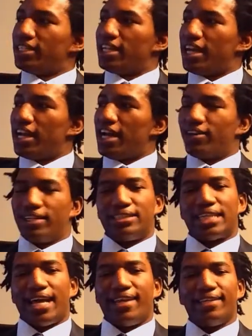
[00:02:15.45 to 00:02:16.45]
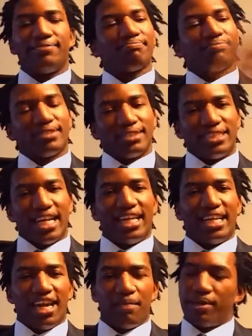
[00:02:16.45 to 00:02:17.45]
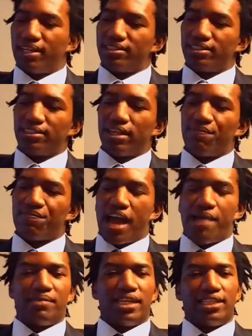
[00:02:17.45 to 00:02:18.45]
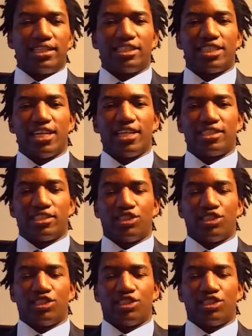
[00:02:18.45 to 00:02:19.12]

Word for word: They allow the telly, their neighbors, their family, the church,